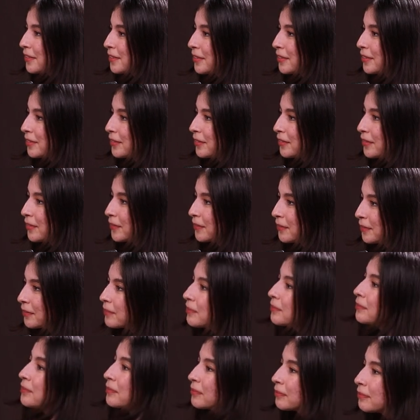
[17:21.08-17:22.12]

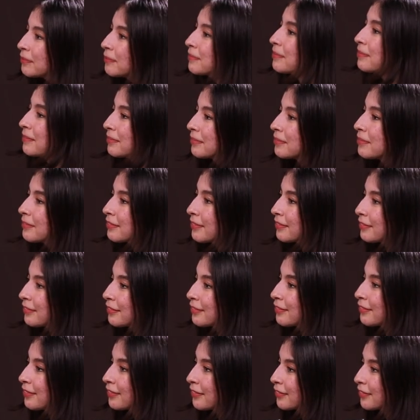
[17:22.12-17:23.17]

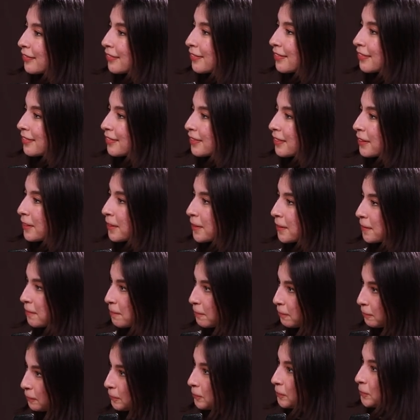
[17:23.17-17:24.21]

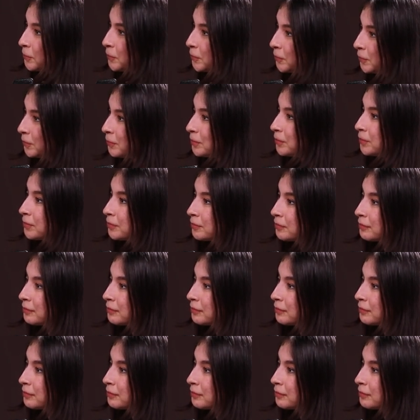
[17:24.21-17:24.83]
The person shown says nothing.